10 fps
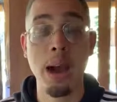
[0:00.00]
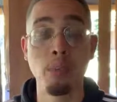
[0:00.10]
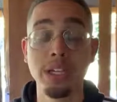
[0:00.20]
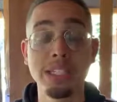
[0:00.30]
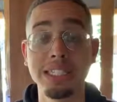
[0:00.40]

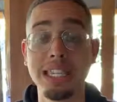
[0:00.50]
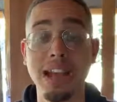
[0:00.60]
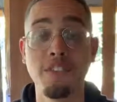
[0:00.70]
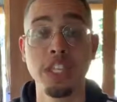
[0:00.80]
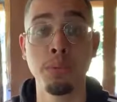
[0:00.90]
I'm willing to
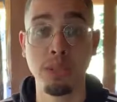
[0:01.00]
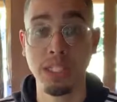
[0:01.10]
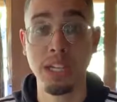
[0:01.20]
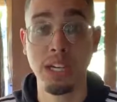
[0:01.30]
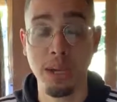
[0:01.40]
take a fifty
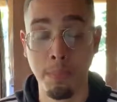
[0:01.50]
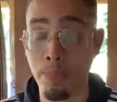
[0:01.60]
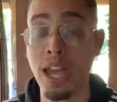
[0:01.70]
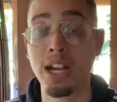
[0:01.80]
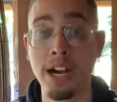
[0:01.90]
percent
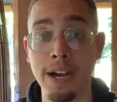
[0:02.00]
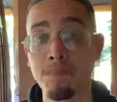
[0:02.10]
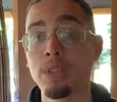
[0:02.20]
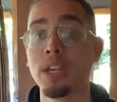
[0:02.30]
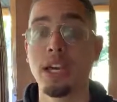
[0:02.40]
pay
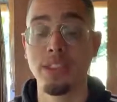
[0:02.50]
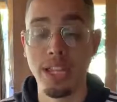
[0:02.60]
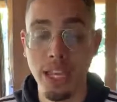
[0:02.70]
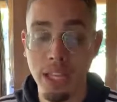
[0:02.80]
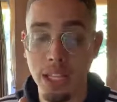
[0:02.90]
cut.
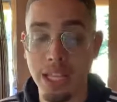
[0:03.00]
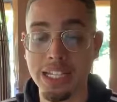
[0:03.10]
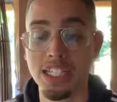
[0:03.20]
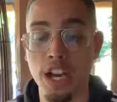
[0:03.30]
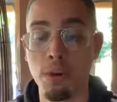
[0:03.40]
Then
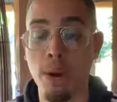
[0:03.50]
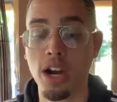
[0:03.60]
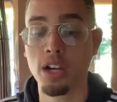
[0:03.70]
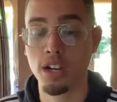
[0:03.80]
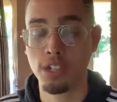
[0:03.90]
Legendary
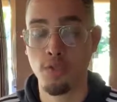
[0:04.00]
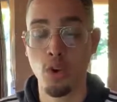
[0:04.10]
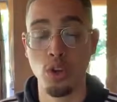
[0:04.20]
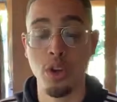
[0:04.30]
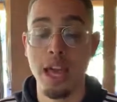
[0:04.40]
Marketer is
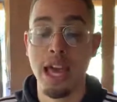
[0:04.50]
for you.